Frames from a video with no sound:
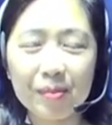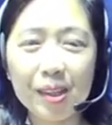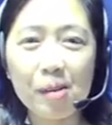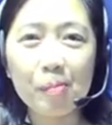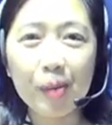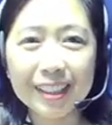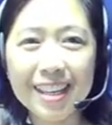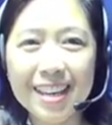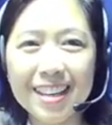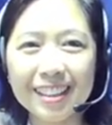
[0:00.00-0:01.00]
party
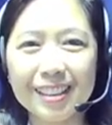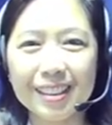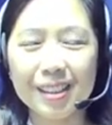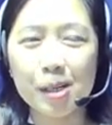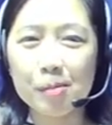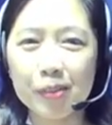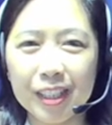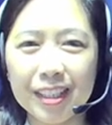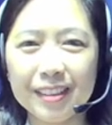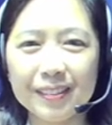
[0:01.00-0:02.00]
here, yeah,
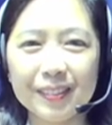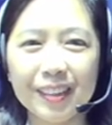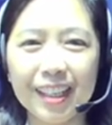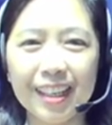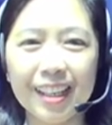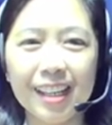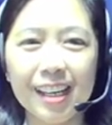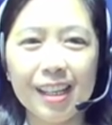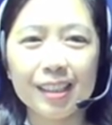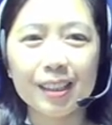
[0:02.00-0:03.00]
hopefully. Okay,
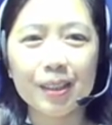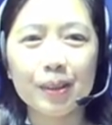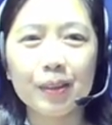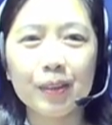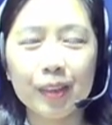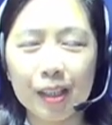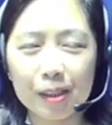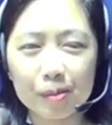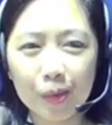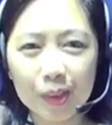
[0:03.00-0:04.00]
so
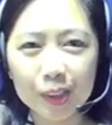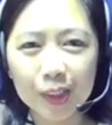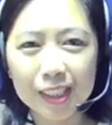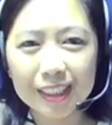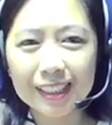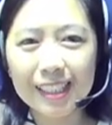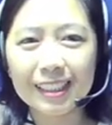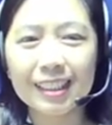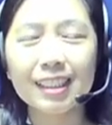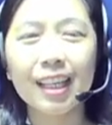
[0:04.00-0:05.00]

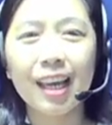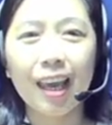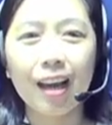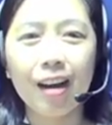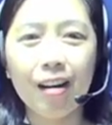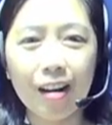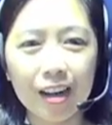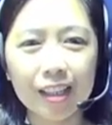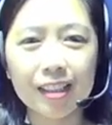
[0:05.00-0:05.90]
choices on,